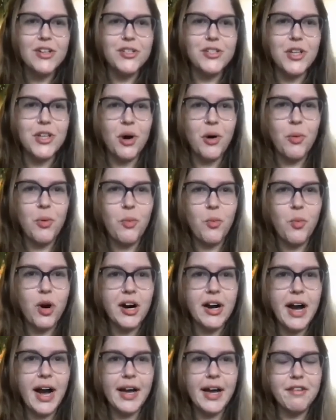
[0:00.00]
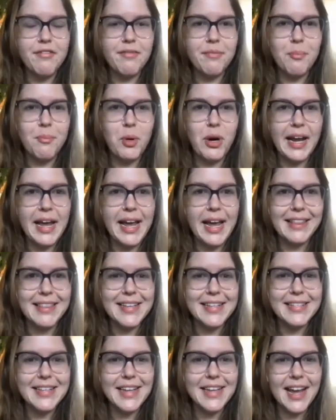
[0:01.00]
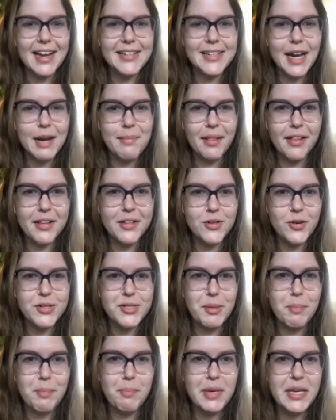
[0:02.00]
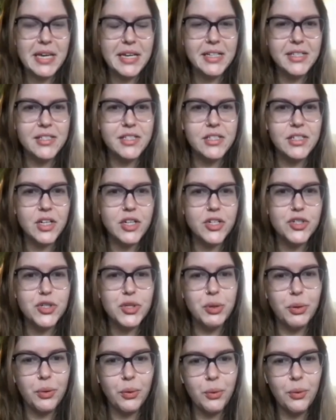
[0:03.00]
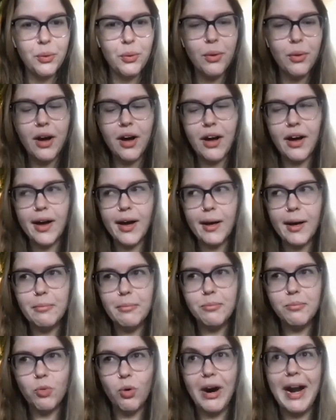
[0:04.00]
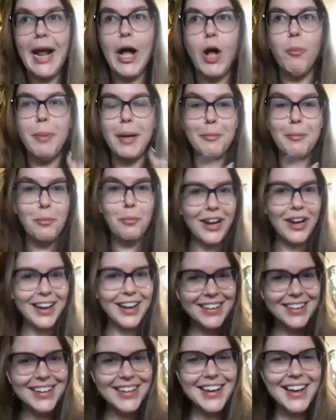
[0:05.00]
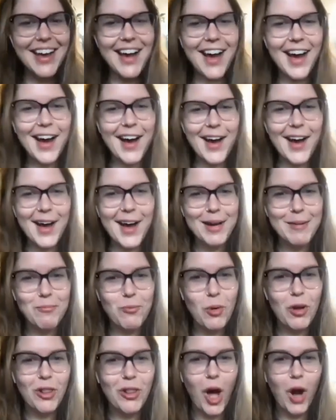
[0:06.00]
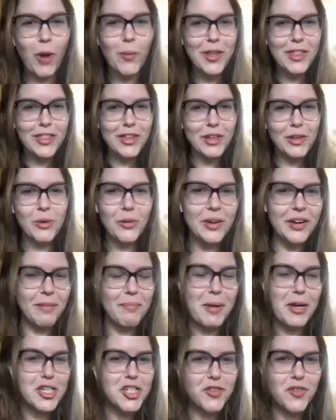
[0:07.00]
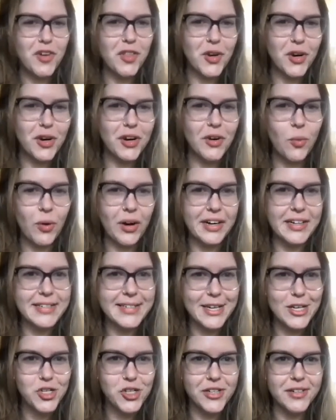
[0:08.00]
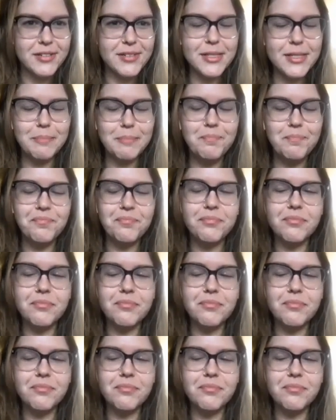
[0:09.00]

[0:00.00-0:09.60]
So we're kind of bringing this anti-militarism piece two um, we're helping bring it um, along with you and a bunch of other organizations